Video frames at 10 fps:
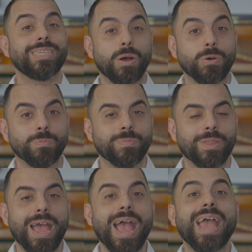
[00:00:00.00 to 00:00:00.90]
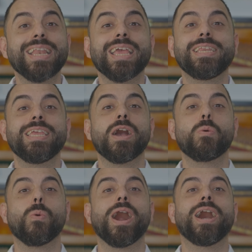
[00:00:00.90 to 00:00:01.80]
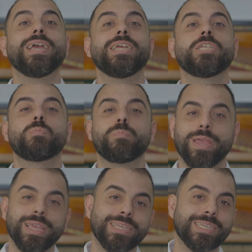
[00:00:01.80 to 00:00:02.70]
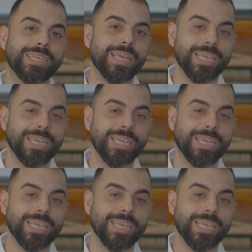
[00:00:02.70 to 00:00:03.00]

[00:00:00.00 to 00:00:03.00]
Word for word: Ciao! Any idea why space